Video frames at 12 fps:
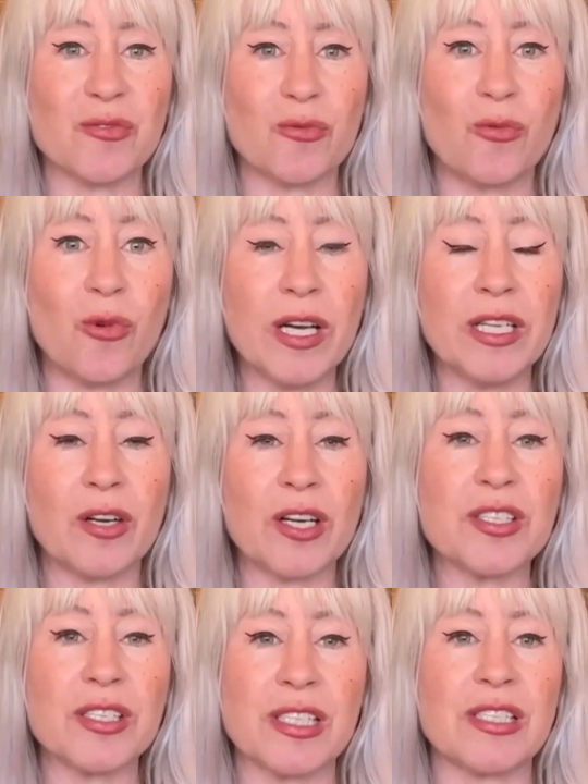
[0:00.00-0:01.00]
what
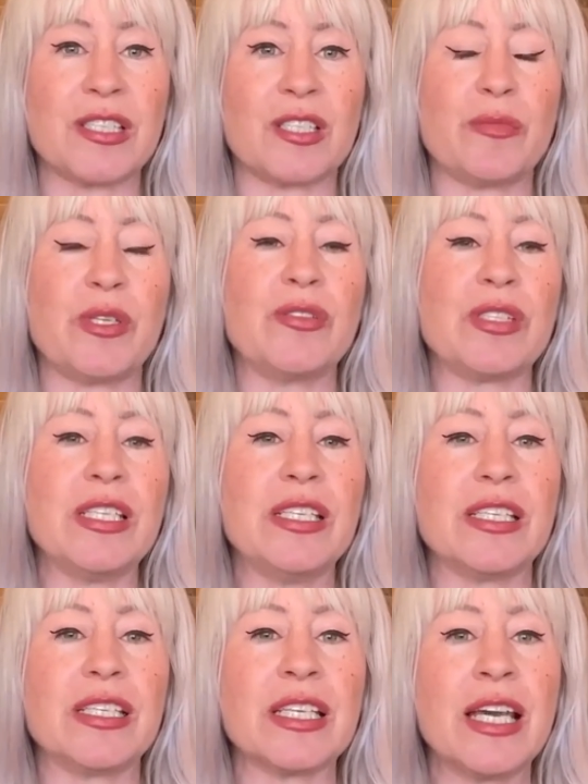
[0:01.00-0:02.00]
narcissistic abuse
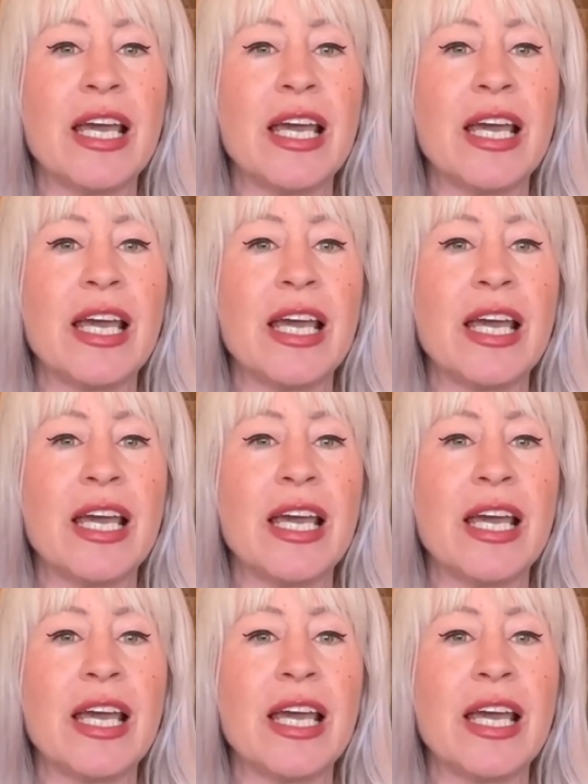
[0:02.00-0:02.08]
is.